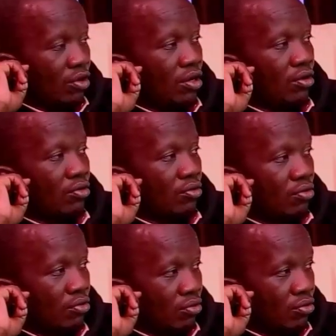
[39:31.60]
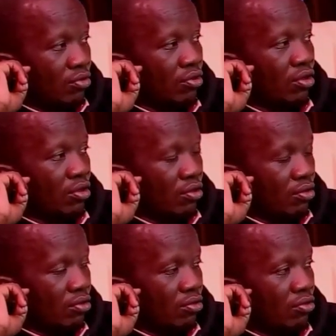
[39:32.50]

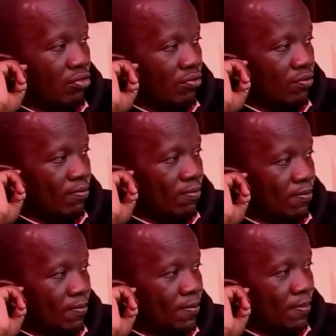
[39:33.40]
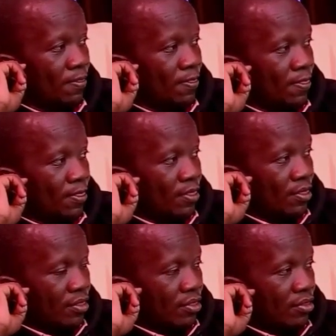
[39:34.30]

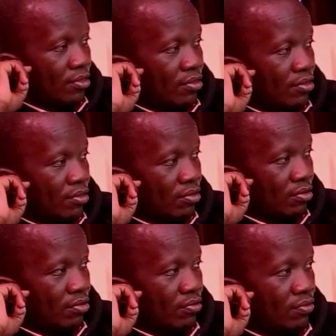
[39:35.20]
No words are spoken by the person on screen.